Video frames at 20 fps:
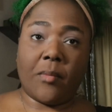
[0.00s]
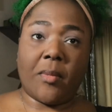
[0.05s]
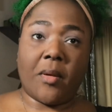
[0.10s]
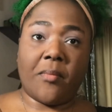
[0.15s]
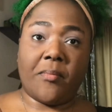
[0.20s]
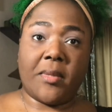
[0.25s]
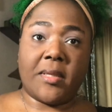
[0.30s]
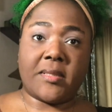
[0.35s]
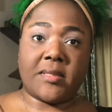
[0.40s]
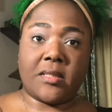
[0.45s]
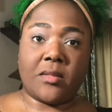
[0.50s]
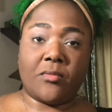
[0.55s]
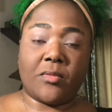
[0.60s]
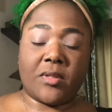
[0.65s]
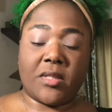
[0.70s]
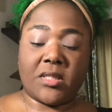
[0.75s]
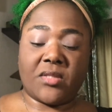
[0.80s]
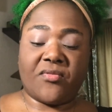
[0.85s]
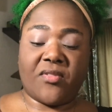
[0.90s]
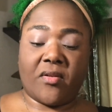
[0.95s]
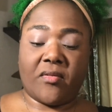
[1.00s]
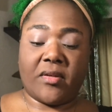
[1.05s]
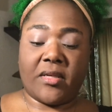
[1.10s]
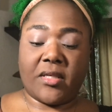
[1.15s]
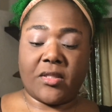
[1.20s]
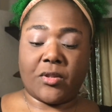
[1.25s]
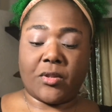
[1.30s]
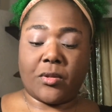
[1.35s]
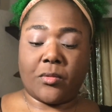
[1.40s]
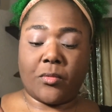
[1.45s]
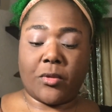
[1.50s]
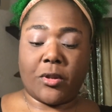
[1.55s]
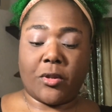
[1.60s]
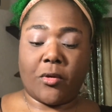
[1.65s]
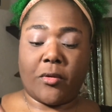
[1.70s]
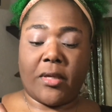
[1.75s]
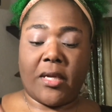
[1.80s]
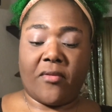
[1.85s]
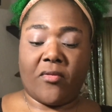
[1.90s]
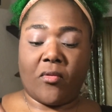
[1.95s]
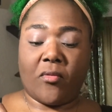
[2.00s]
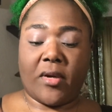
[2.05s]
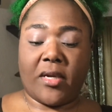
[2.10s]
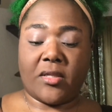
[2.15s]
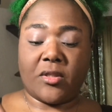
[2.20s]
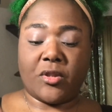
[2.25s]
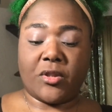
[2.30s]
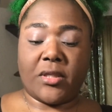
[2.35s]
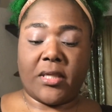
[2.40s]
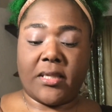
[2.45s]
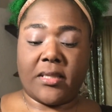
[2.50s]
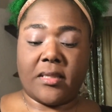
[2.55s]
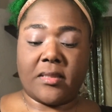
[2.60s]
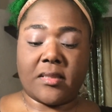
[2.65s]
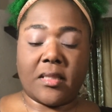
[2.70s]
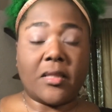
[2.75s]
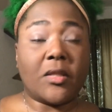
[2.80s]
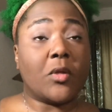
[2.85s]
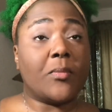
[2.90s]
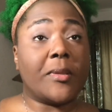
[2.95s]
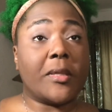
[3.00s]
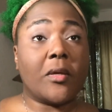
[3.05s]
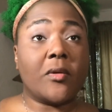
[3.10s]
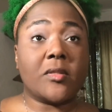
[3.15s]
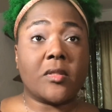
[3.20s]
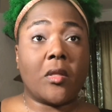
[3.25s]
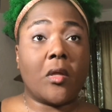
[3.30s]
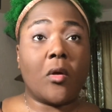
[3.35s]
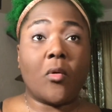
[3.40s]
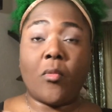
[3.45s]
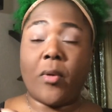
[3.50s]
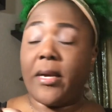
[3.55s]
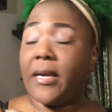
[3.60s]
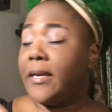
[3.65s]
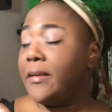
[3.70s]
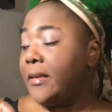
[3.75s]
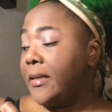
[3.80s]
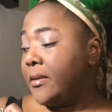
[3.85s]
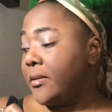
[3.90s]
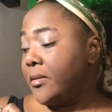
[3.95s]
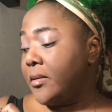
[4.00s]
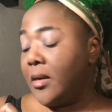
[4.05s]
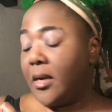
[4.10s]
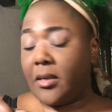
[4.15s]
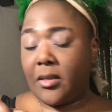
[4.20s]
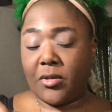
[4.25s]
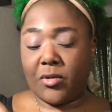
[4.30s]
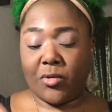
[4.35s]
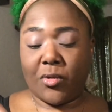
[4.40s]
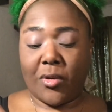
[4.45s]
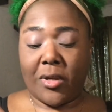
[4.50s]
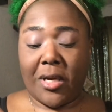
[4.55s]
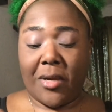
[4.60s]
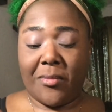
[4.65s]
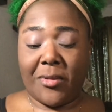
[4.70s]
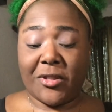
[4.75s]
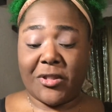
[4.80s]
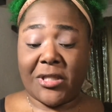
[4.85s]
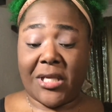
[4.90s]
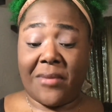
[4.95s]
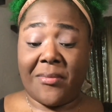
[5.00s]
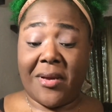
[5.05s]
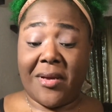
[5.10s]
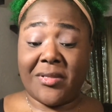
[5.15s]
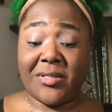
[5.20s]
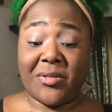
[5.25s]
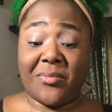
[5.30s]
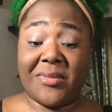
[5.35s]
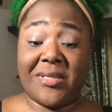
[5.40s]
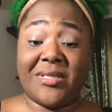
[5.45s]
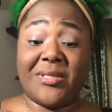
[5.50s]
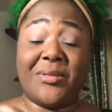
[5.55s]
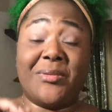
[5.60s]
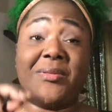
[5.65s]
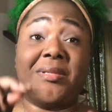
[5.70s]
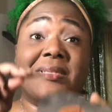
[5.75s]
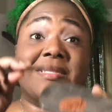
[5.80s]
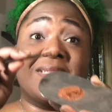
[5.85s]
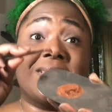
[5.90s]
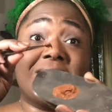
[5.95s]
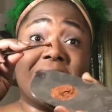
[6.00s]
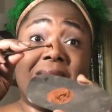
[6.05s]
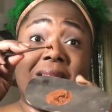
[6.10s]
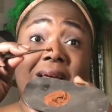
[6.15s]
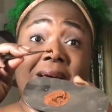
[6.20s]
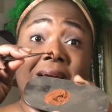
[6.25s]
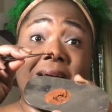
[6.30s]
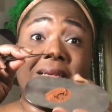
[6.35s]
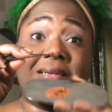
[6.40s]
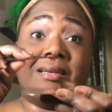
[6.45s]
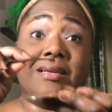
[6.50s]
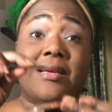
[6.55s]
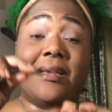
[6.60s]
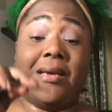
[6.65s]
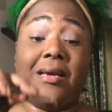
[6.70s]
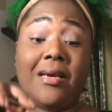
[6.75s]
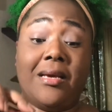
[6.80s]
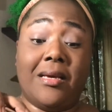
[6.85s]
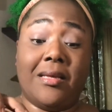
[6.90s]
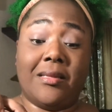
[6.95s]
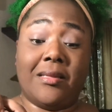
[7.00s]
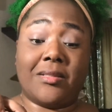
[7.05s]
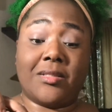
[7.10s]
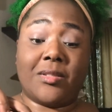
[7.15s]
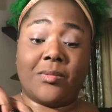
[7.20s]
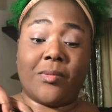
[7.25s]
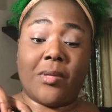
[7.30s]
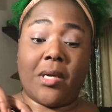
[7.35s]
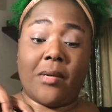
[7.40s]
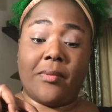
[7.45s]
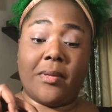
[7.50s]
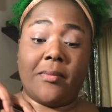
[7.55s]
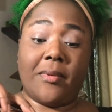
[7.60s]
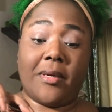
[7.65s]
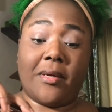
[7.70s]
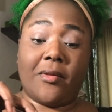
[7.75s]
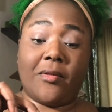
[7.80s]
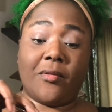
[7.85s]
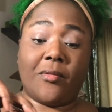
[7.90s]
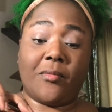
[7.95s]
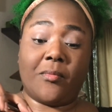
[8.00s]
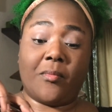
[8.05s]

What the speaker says: about mixing with this foundation when you don't have the right shade is a little bit goes a long way, and I could not control how much came out. So I mean, dude, this is a lot. This is probably about